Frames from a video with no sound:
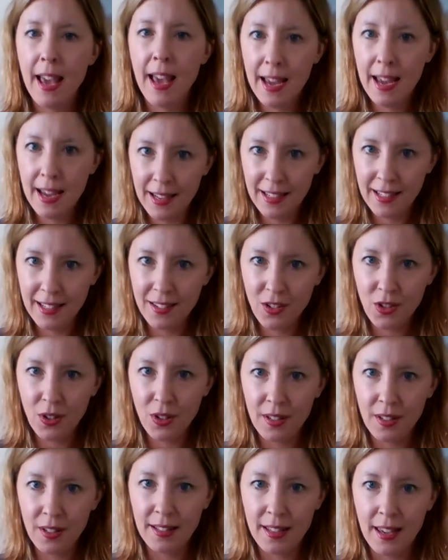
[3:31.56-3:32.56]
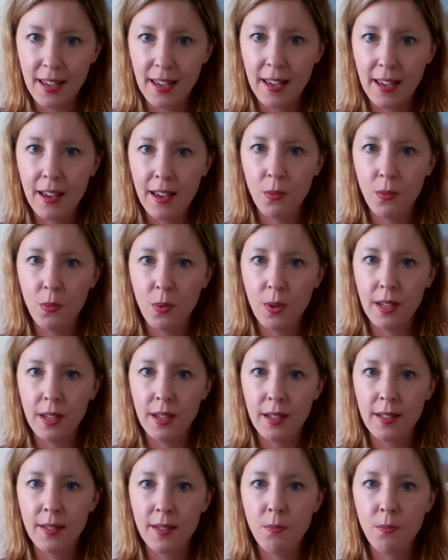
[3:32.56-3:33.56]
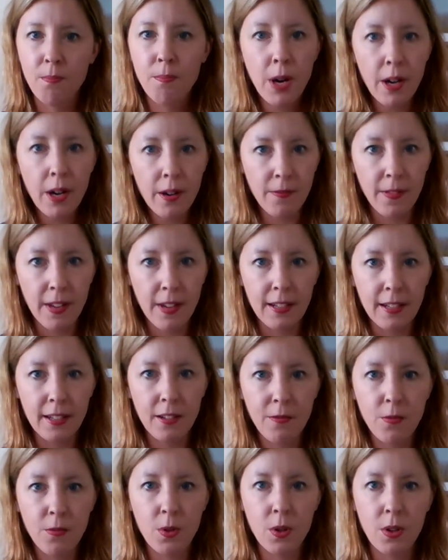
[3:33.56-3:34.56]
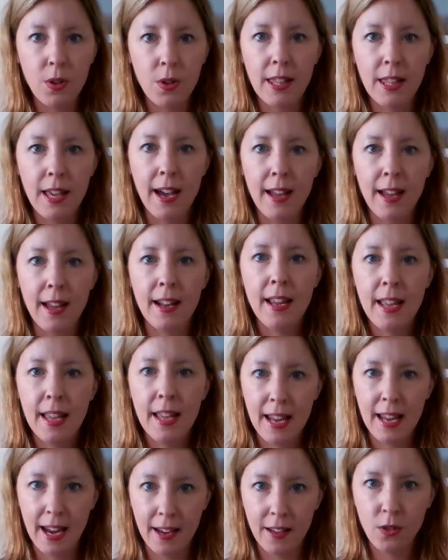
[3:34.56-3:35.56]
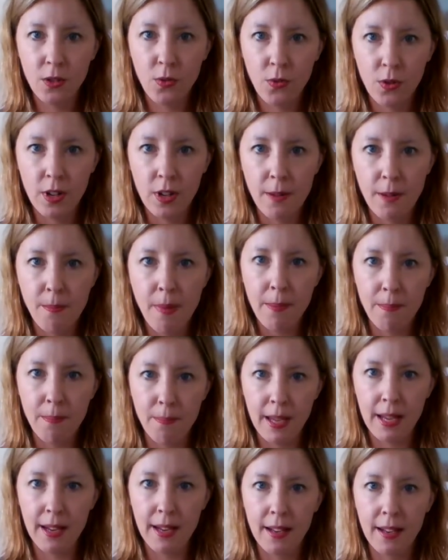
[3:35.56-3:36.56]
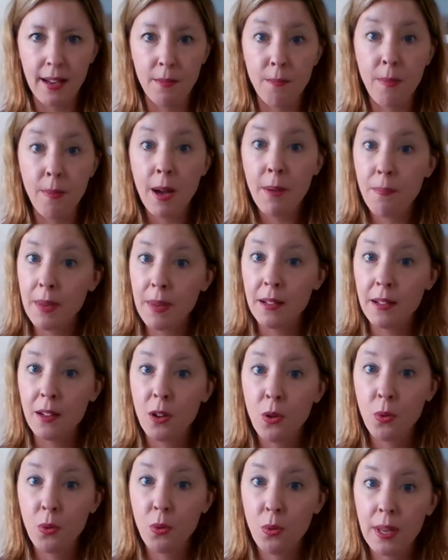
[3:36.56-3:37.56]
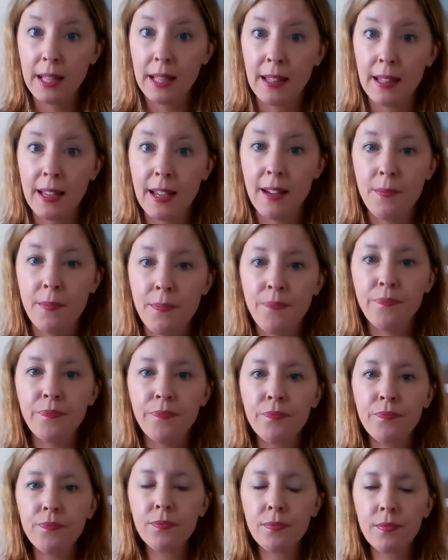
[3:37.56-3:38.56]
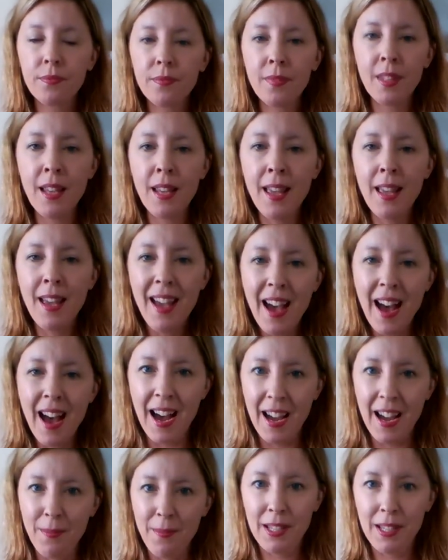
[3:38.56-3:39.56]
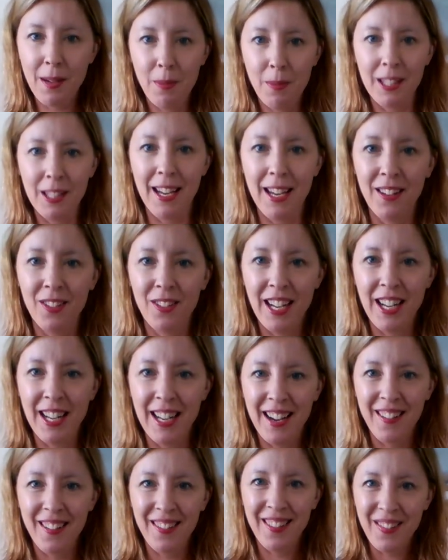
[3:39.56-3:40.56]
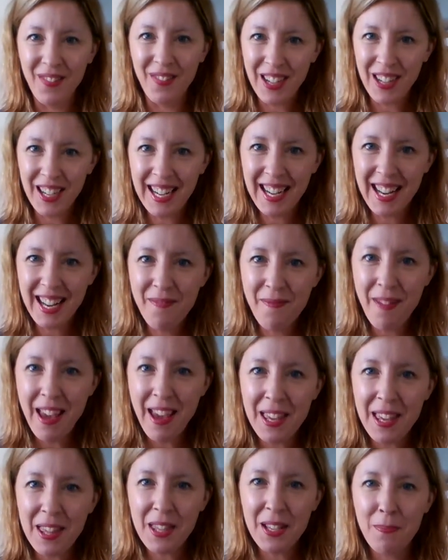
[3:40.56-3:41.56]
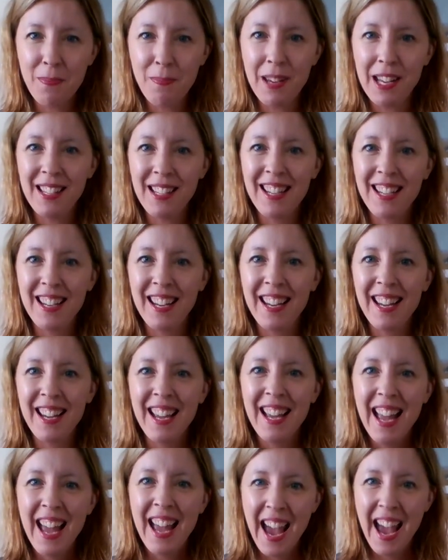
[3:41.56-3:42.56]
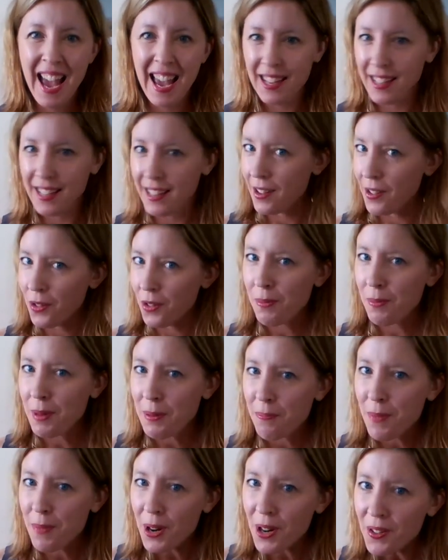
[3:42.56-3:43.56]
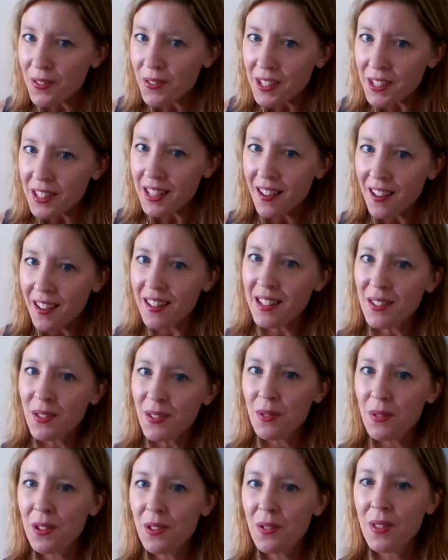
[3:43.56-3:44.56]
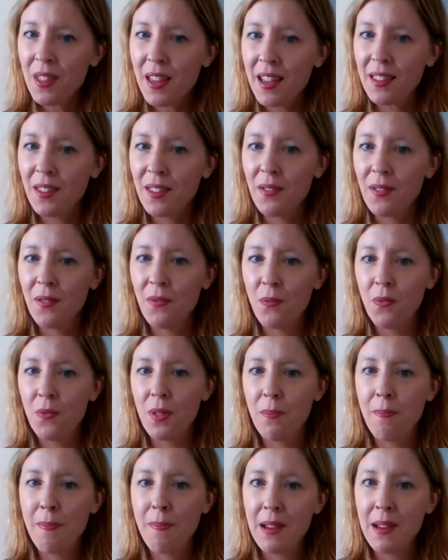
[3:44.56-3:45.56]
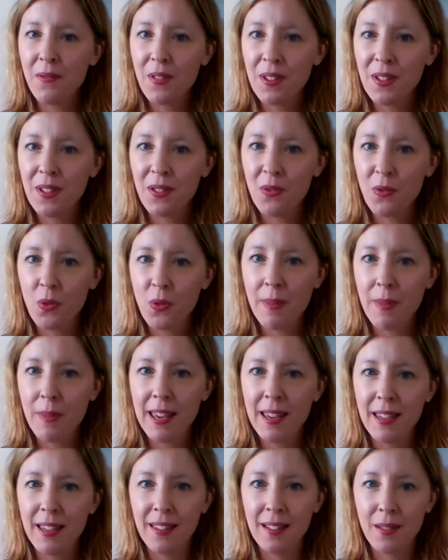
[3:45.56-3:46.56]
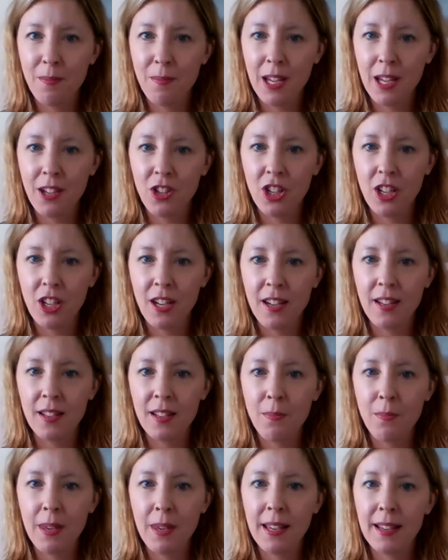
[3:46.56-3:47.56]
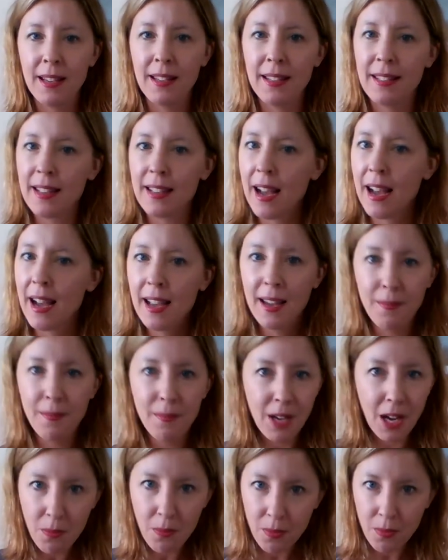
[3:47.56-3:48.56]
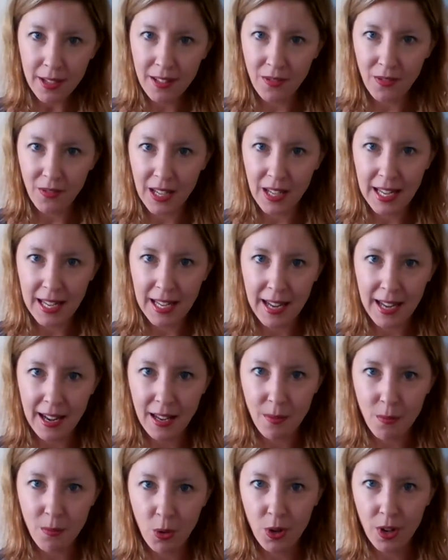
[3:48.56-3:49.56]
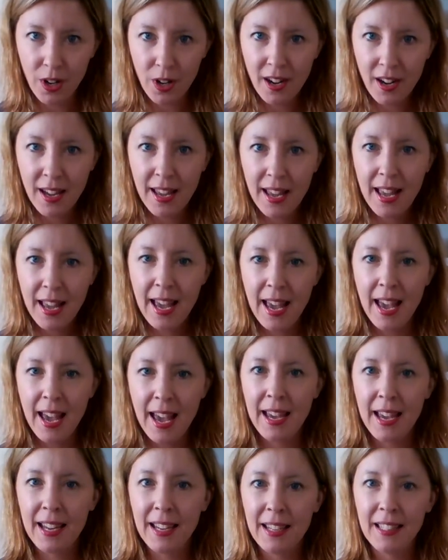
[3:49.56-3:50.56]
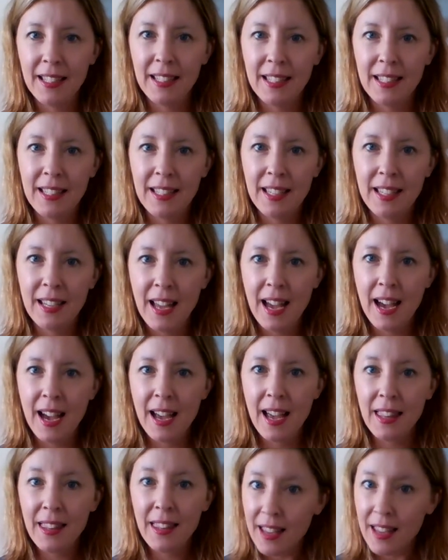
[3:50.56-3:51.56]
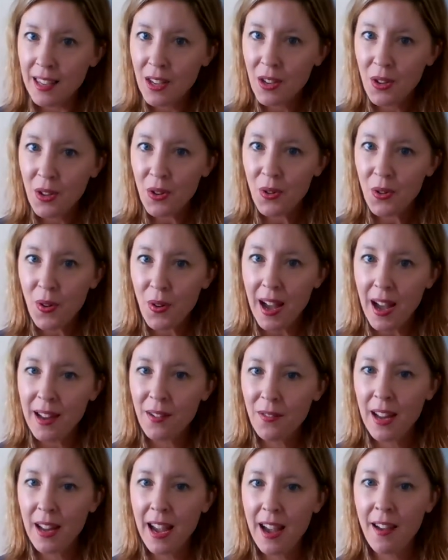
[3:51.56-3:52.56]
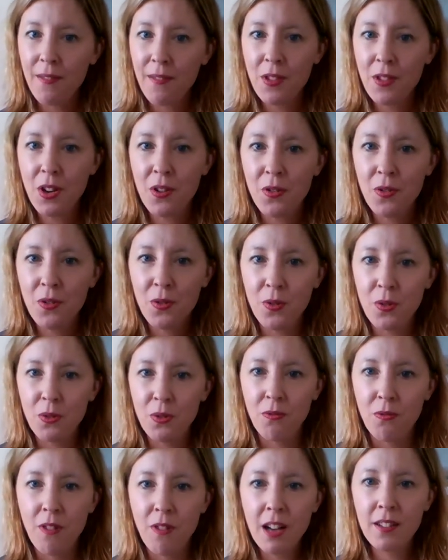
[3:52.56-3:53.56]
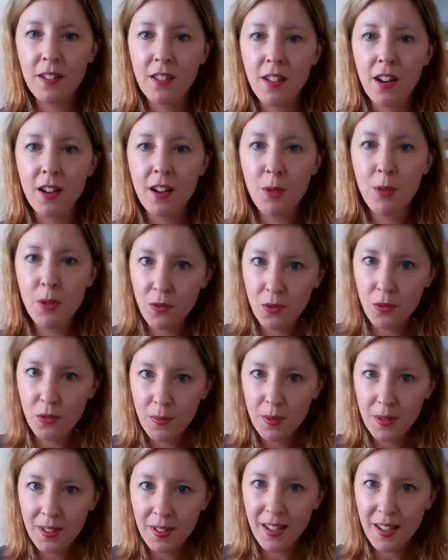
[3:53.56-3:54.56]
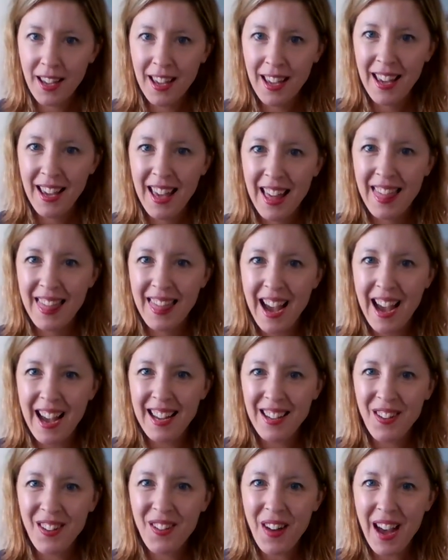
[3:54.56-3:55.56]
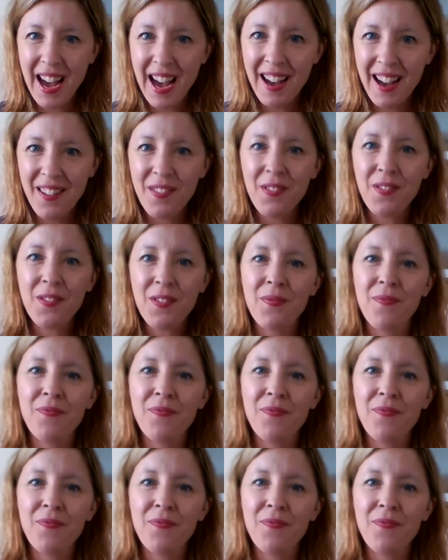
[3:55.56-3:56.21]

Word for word: And as you're going to see, it was perfect for that hands free pumping and pumping quickly. I'm double tanked right now. We're going to make this PG. And I'll be perfectly honest with you that the main reason we're making this PG is because I am not breastfeeding anymore. And unlike you, I don't have those rock star boobs that you have.